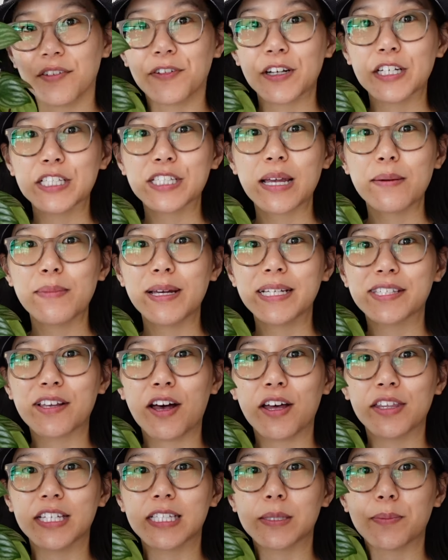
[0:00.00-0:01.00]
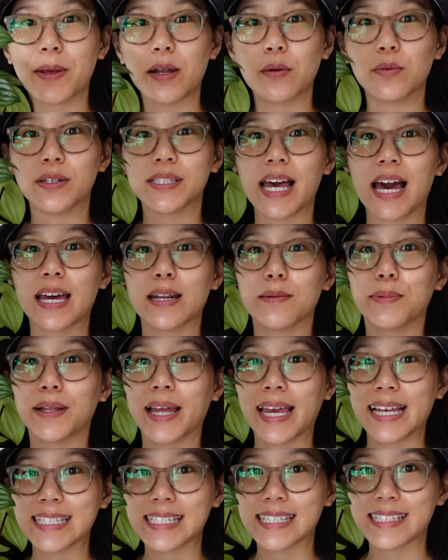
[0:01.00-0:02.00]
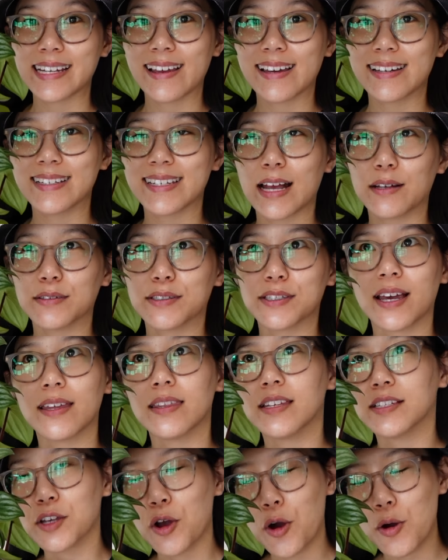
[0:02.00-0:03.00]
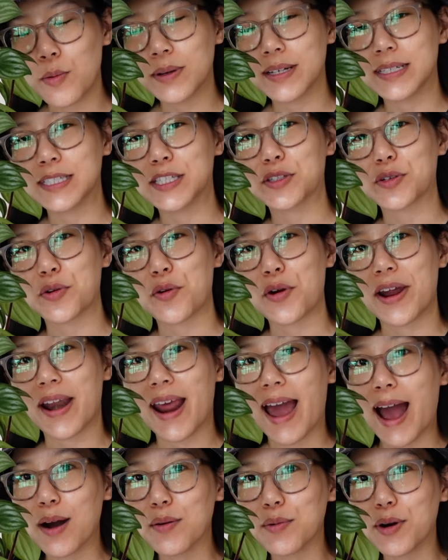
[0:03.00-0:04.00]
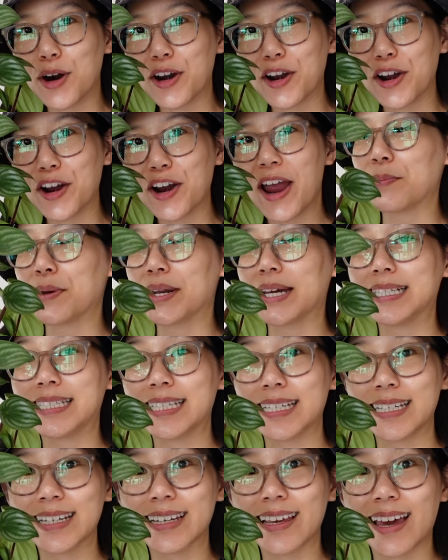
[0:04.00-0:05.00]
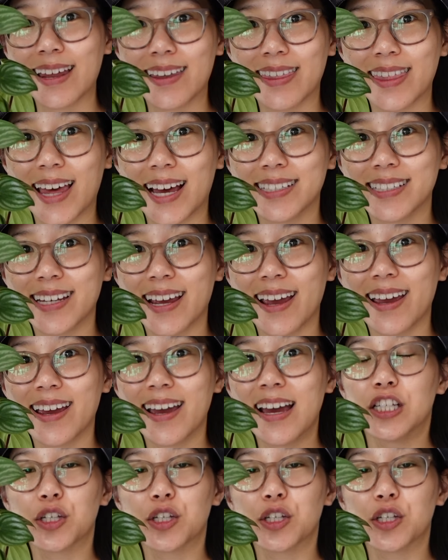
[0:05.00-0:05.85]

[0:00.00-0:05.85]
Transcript: first time I saw this plant was at a plant stand outside this home goods store in Atwater, but I didn't get it that day.